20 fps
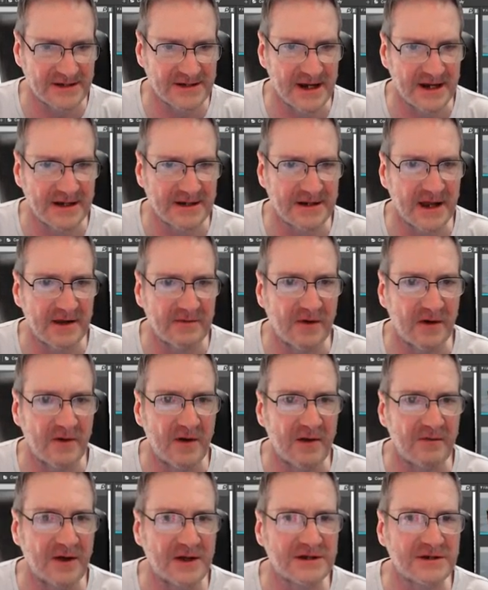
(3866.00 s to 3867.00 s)
I just needed,
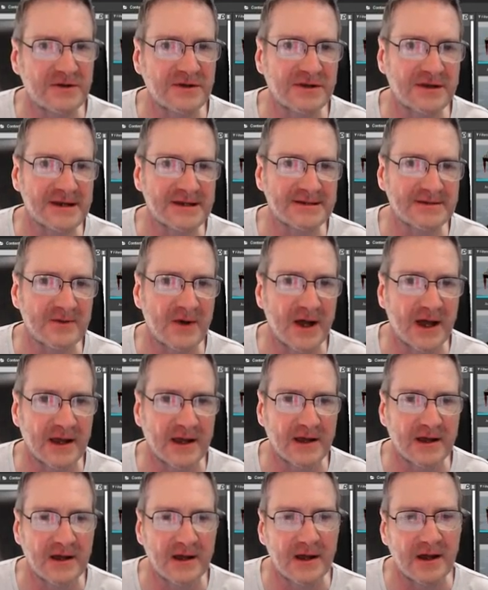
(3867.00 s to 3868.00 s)
if I do it this
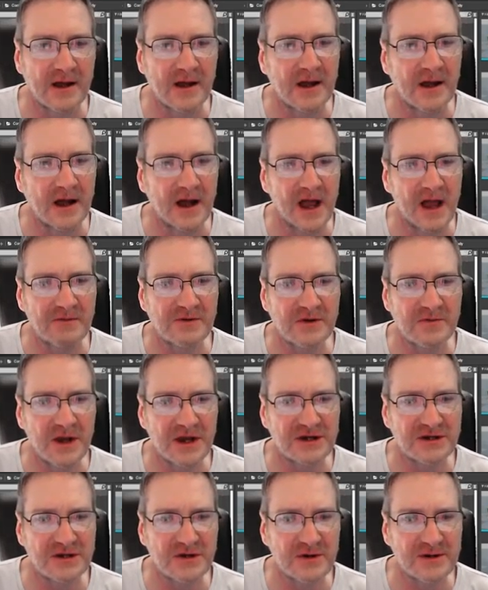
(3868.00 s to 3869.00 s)
way, I have to
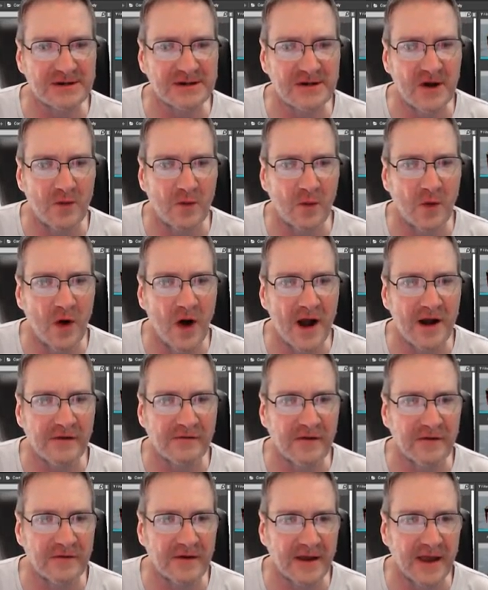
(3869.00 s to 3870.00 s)
make sure it's not
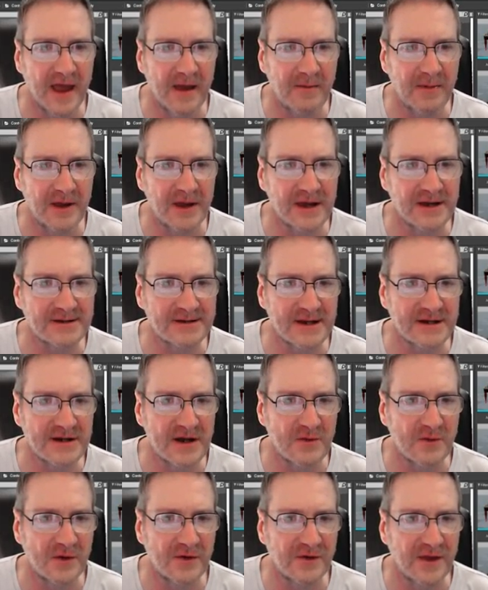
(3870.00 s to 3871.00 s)
wider than the gap here, because I
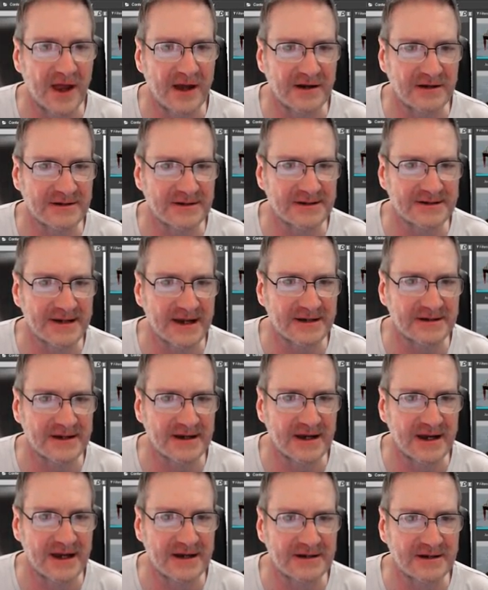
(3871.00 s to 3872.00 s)
don't want that
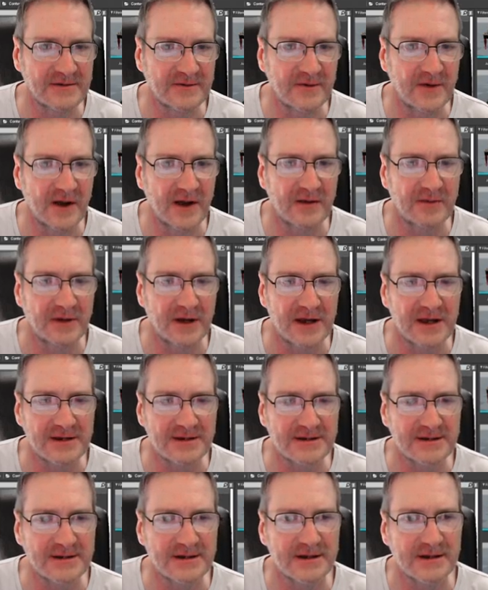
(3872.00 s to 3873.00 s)
intersecting into the
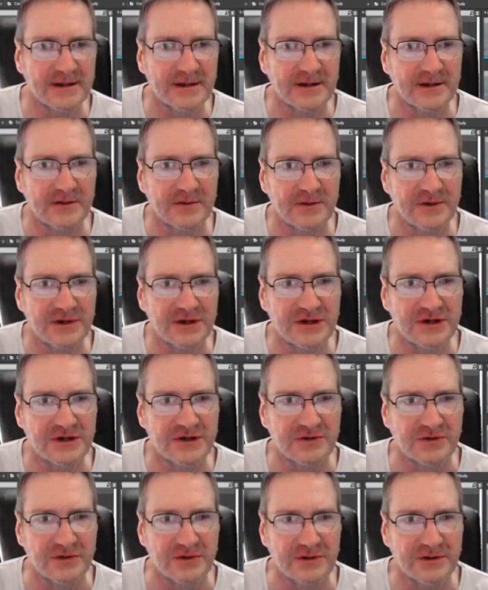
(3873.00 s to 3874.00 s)
fireplace, which it
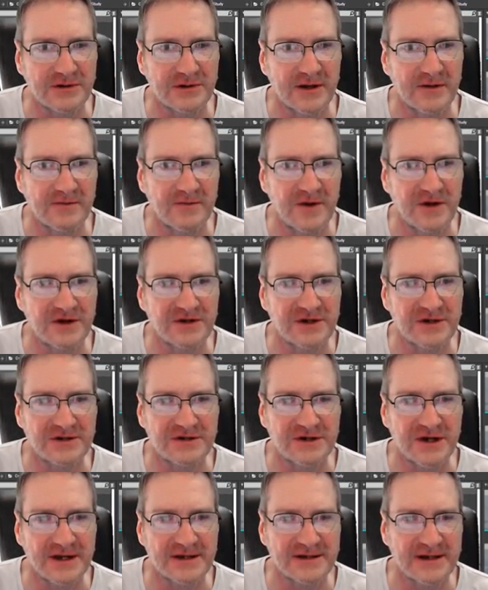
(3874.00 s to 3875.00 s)
shouldn't. It
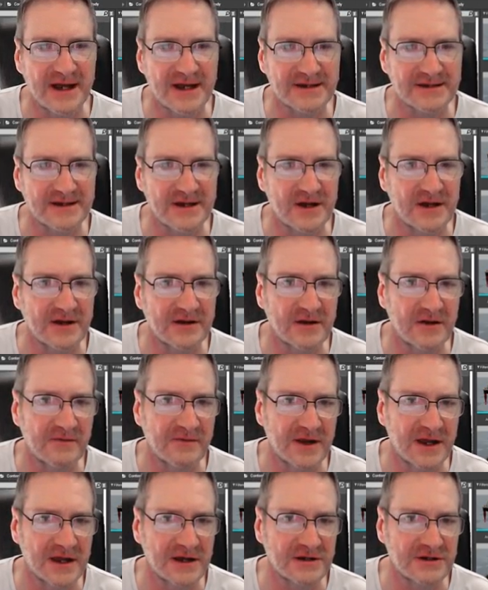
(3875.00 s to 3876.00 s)
finishes just outside
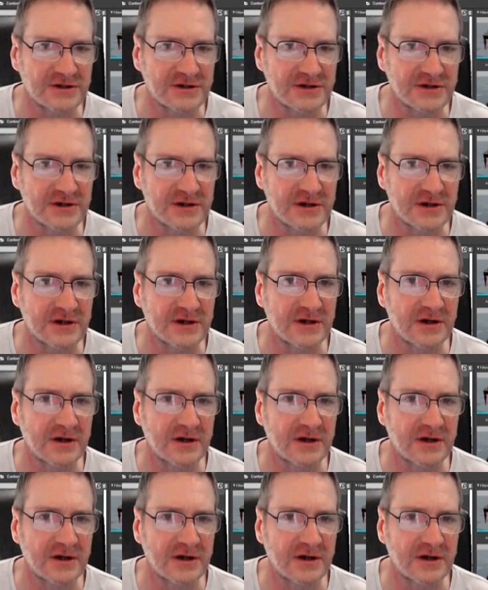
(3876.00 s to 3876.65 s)
of the edge,